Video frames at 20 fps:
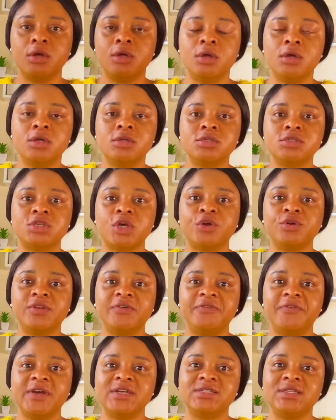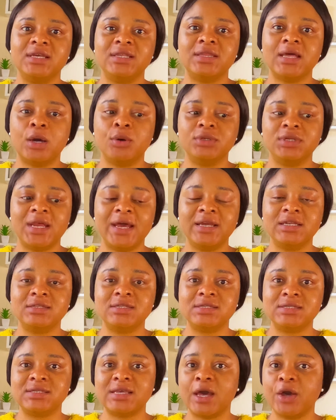So the first thing that I would like to
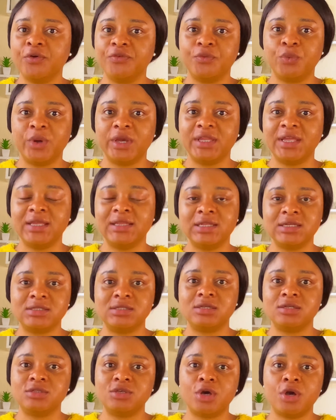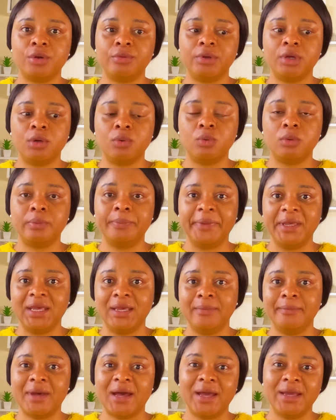set off with in this tutorial will be
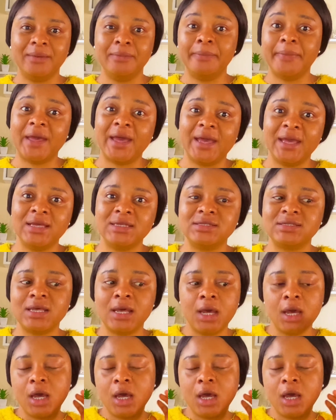my base.